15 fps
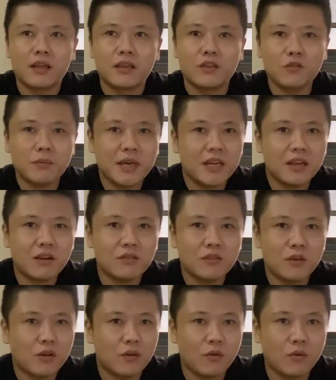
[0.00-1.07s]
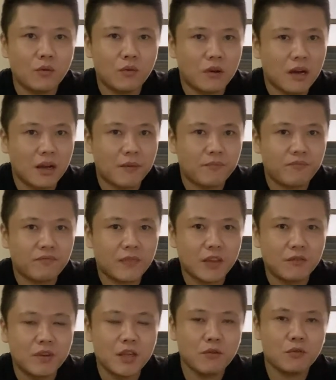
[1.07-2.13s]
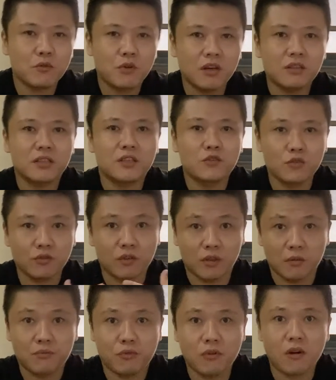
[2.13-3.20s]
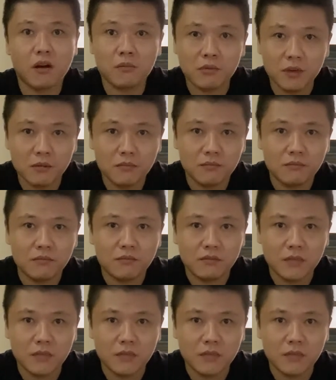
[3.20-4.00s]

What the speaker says: You may now know when you run into a problem,